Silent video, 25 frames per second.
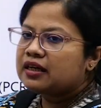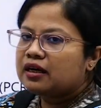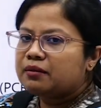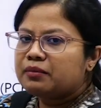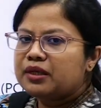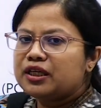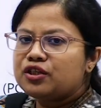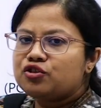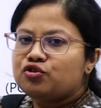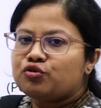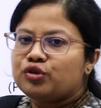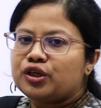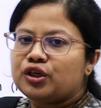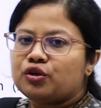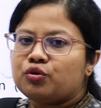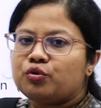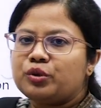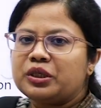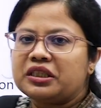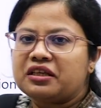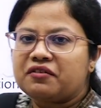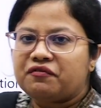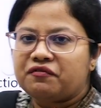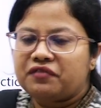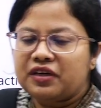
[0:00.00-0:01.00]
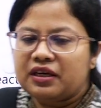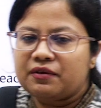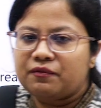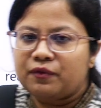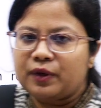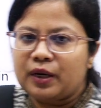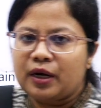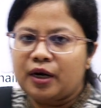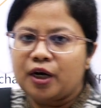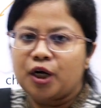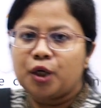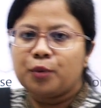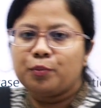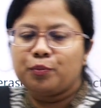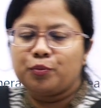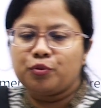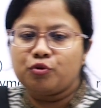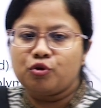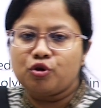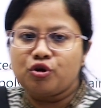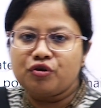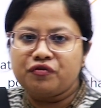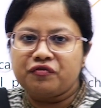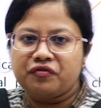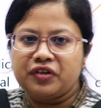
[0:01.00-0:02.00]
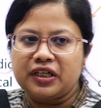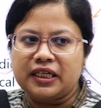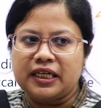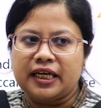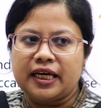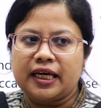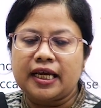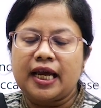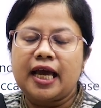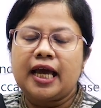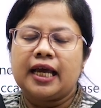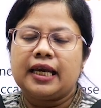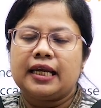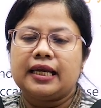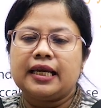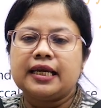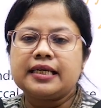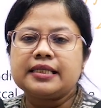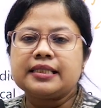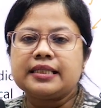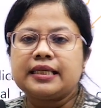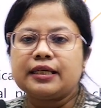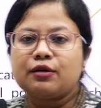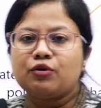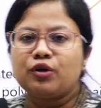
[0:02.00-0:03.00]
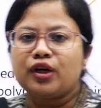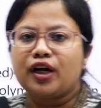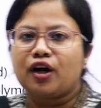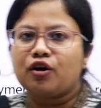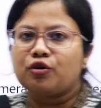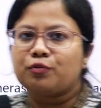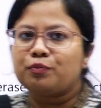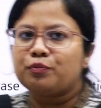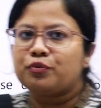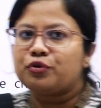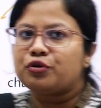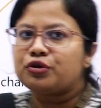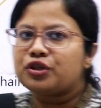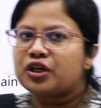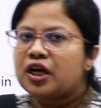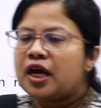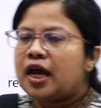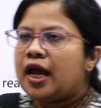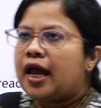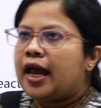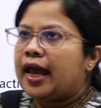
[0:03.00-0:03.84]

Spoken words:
is coming to you with a fever, poor feeding, less urine output,